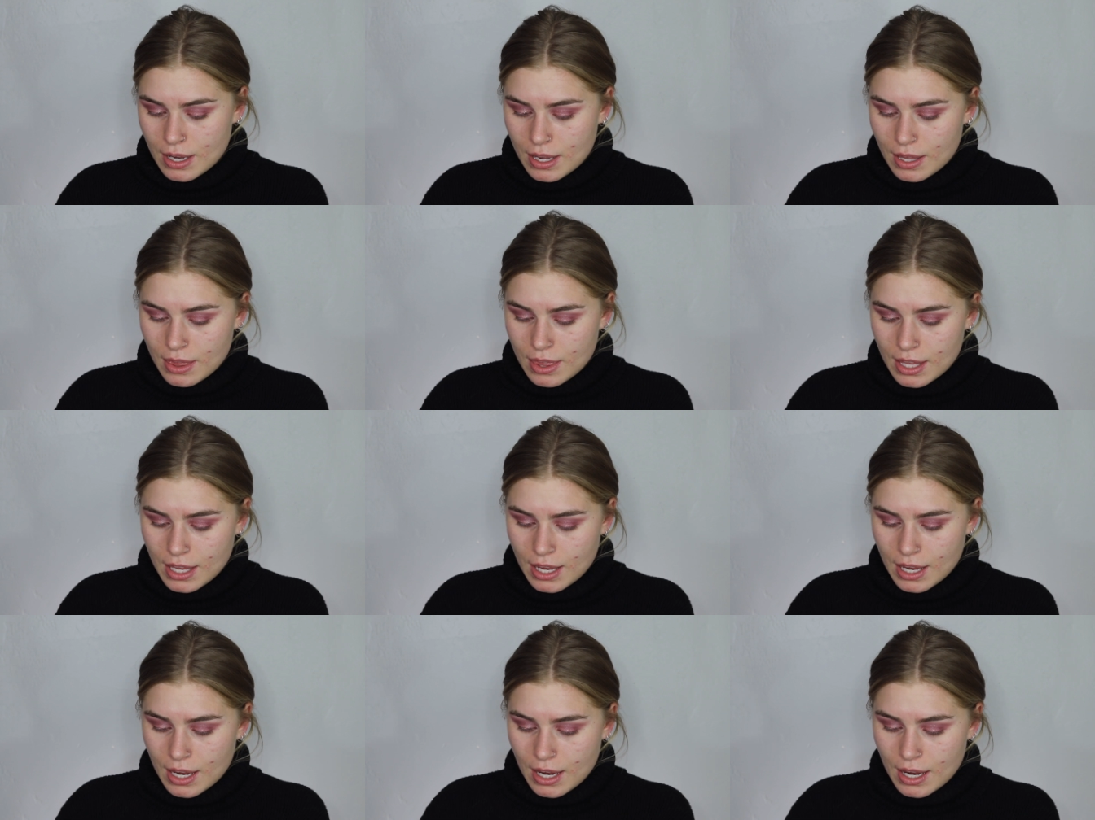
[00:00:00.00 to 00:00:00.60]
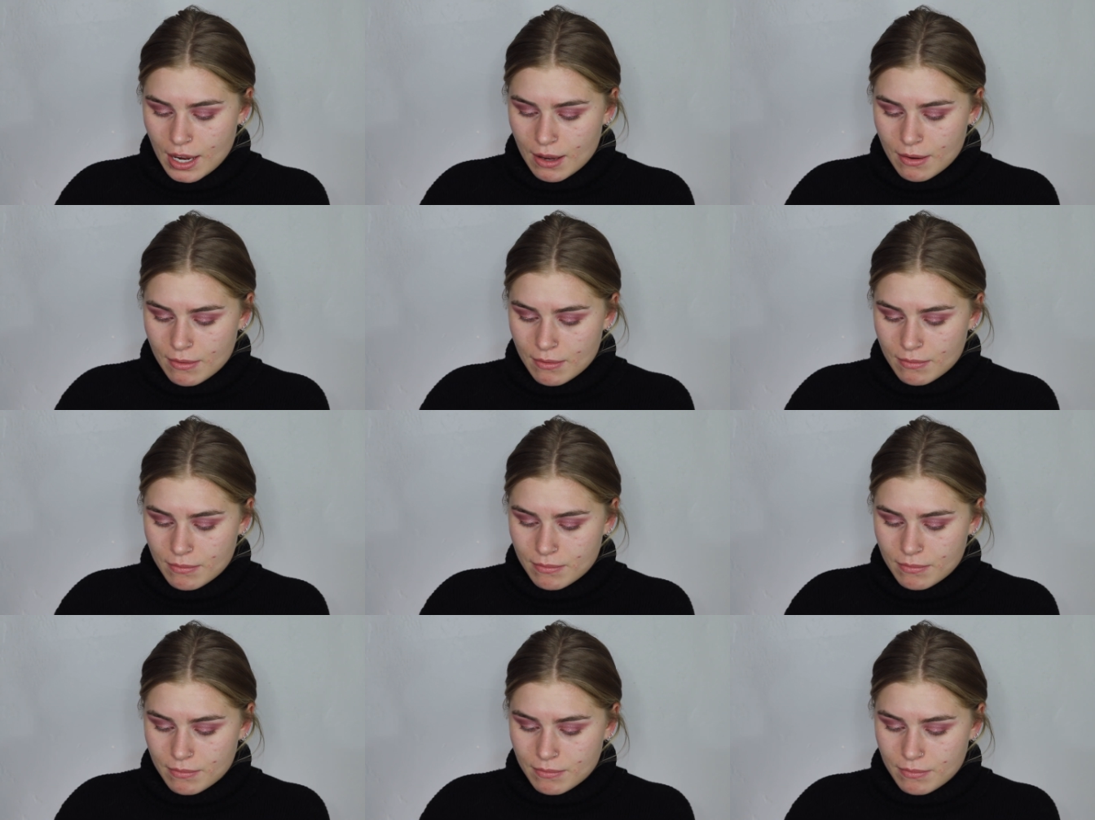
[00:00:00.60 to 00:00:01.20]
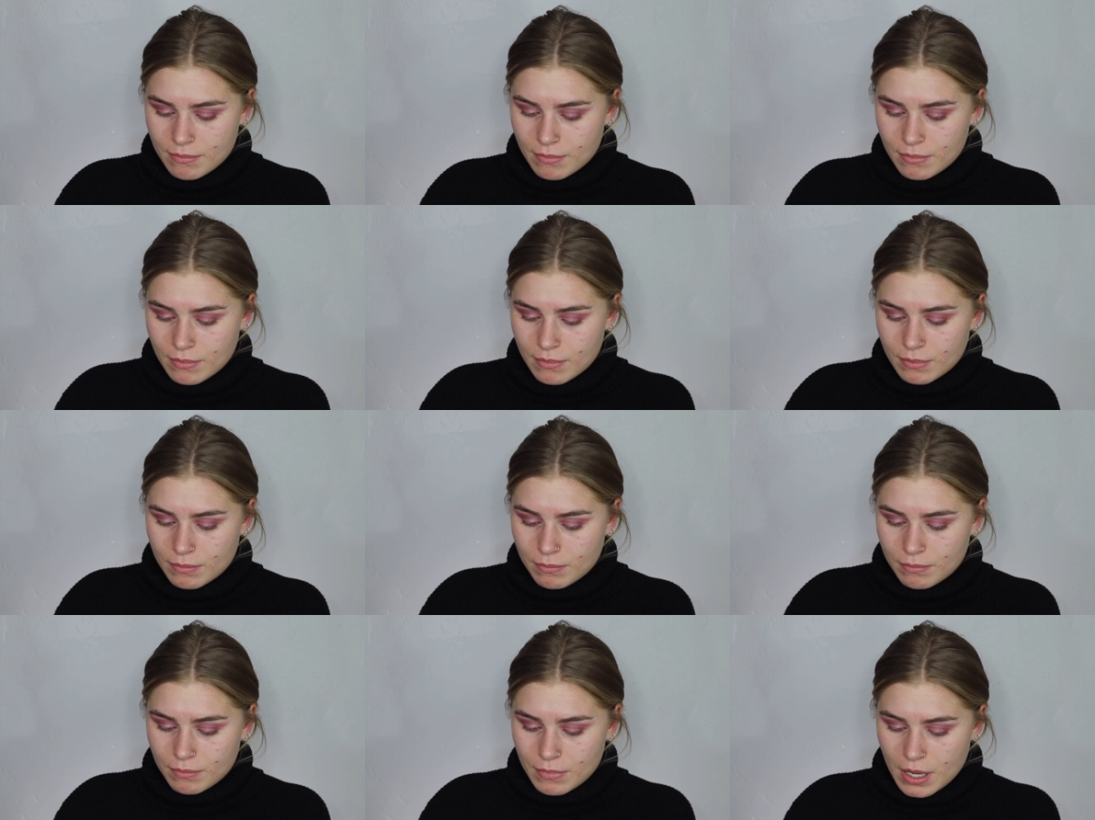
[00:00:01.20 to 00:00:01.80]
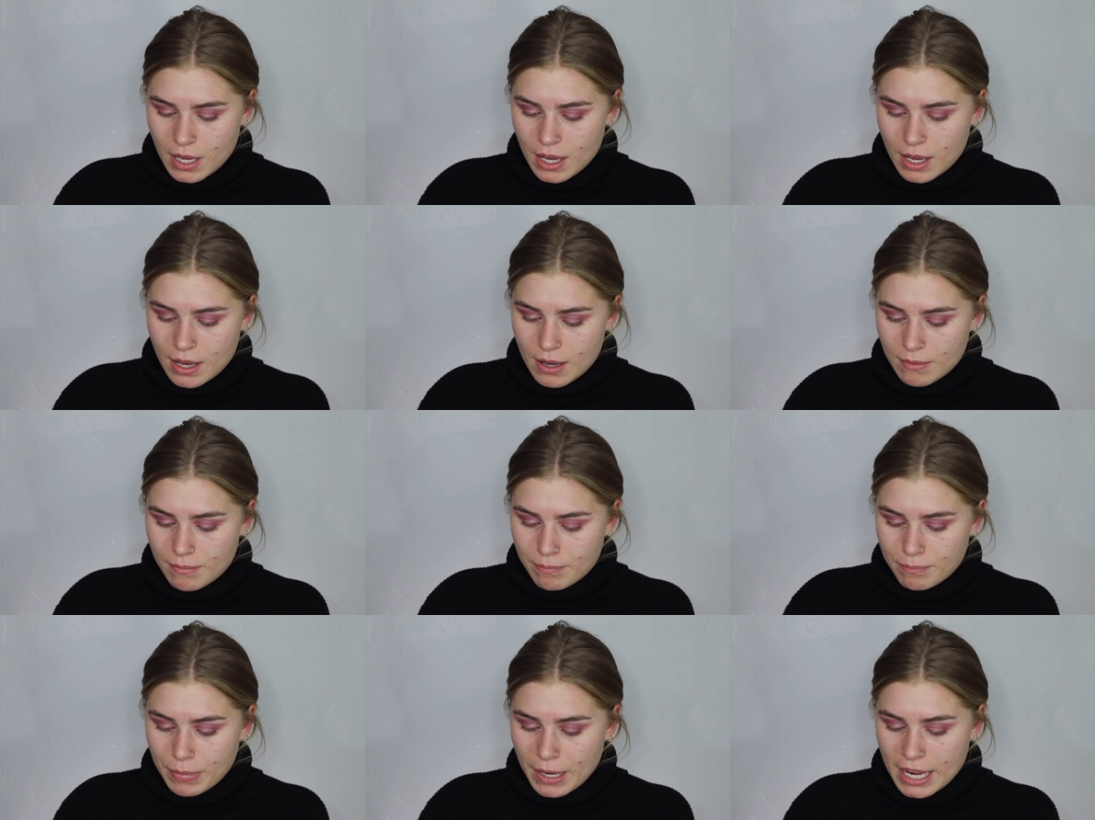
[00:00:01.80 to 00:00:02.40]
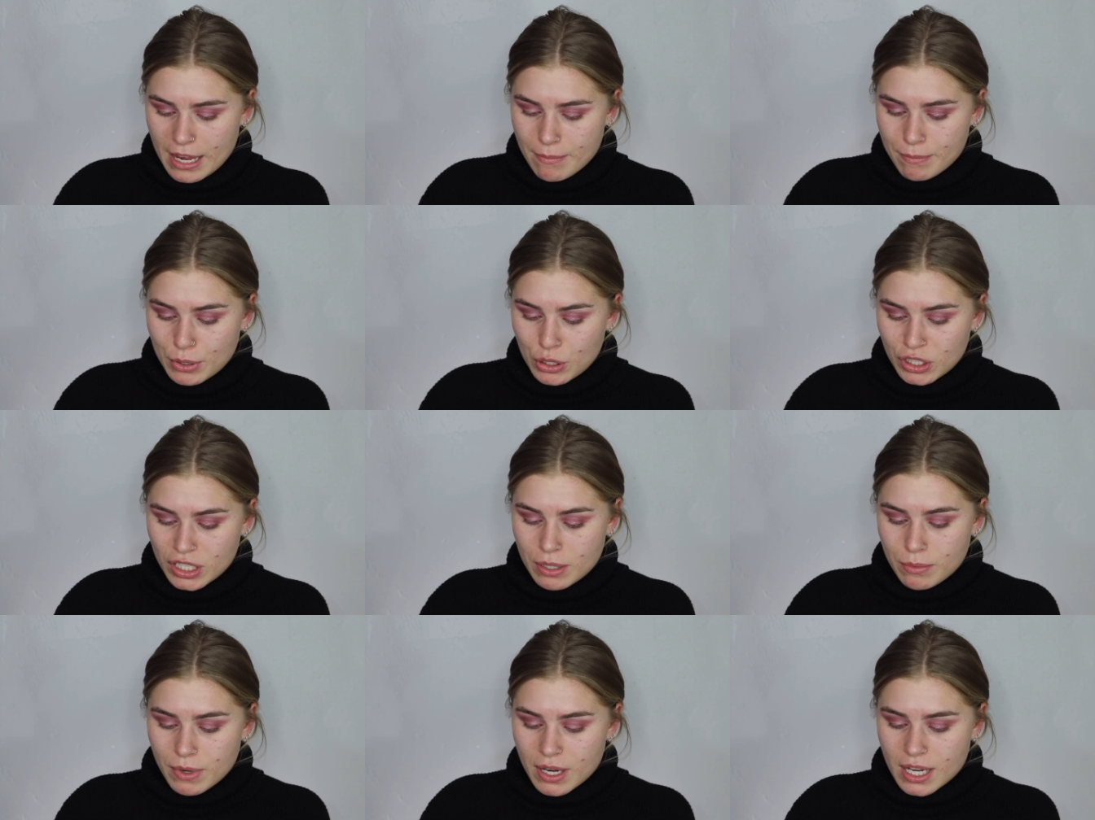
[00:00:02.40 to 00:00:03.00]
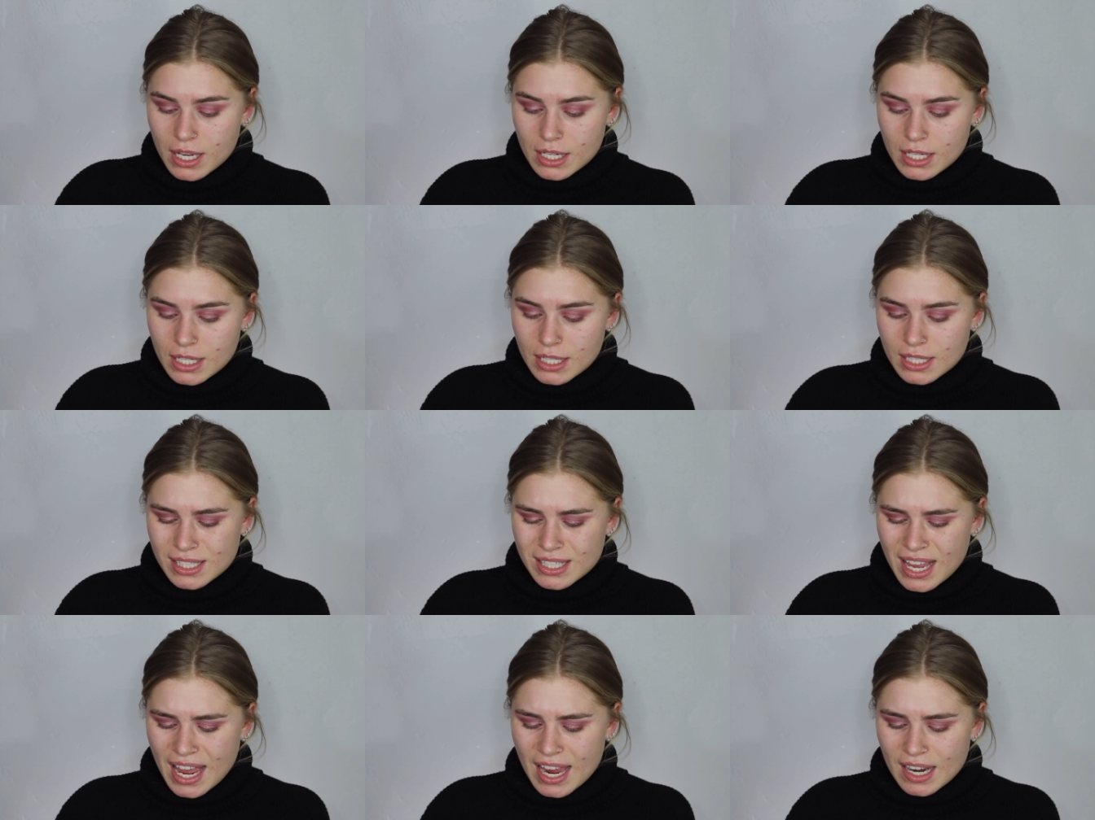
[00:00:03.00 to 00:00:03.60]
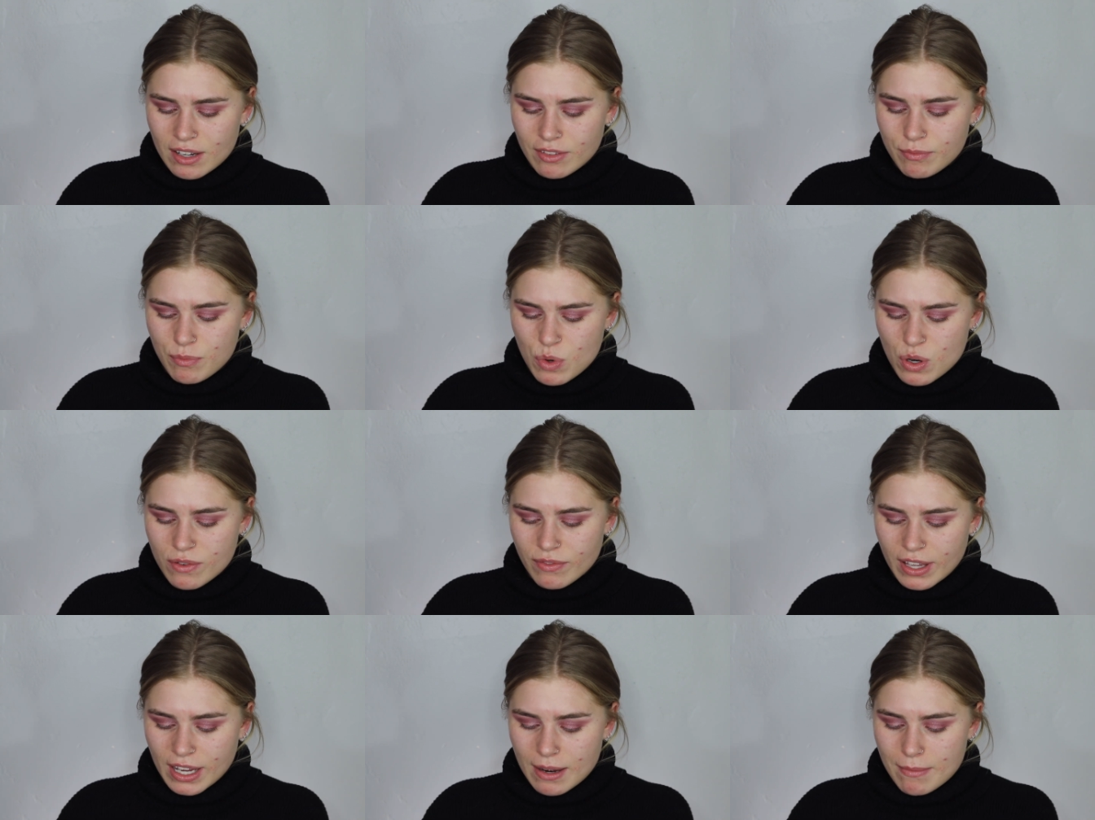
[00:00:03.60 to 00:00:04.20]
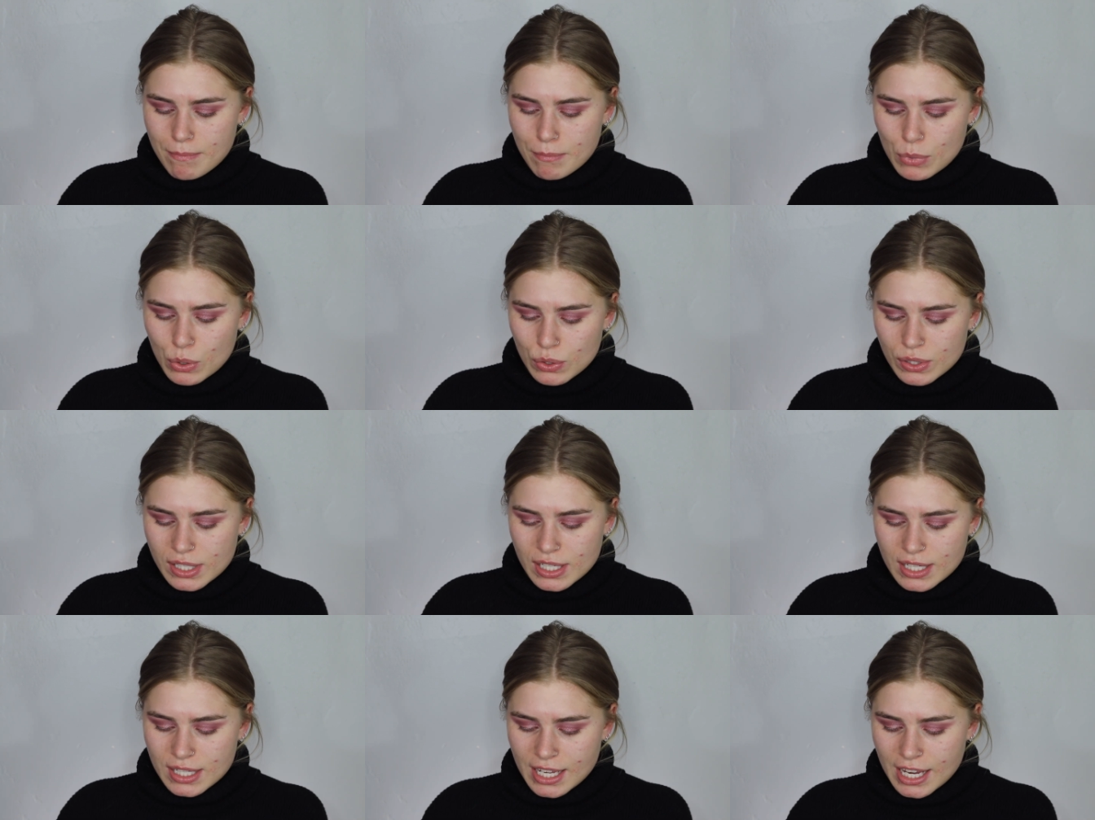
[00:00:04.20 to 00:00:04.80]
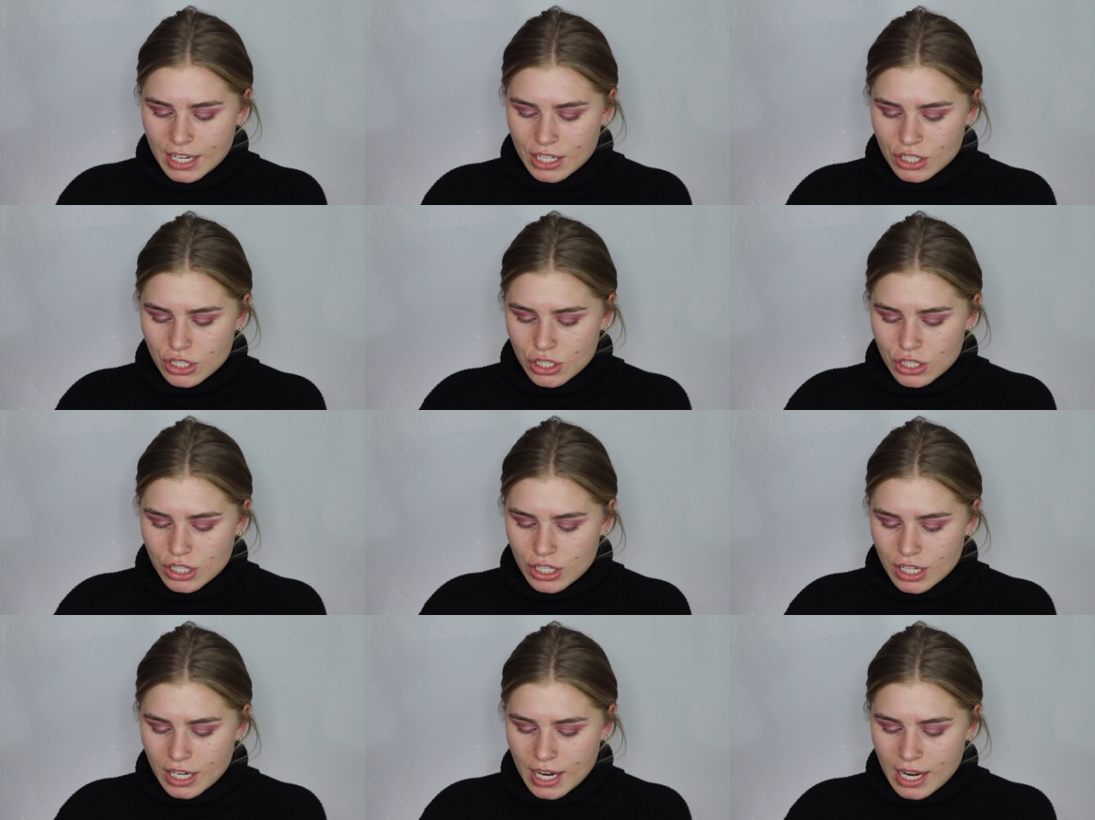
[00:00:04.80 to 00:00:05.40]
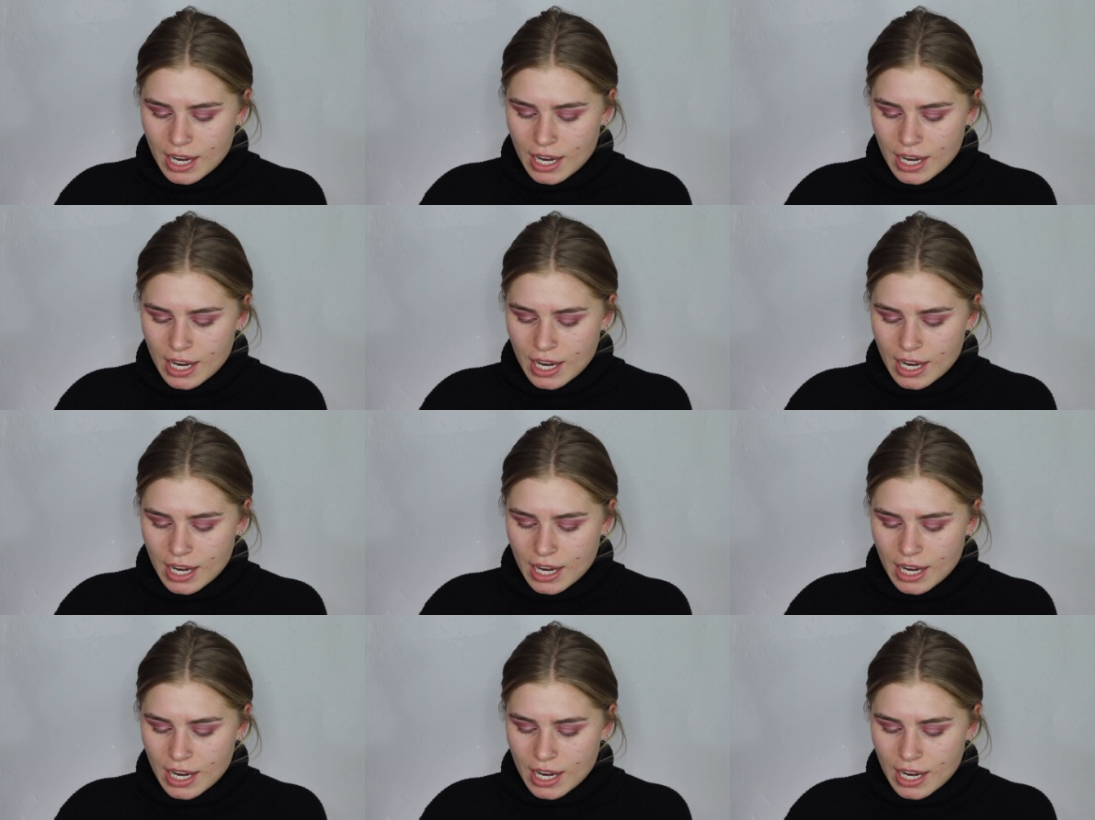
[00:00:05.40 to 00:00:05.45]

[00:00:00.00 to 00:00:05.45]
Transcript: The Bite Beauty one is kind of more of like a moussey texture,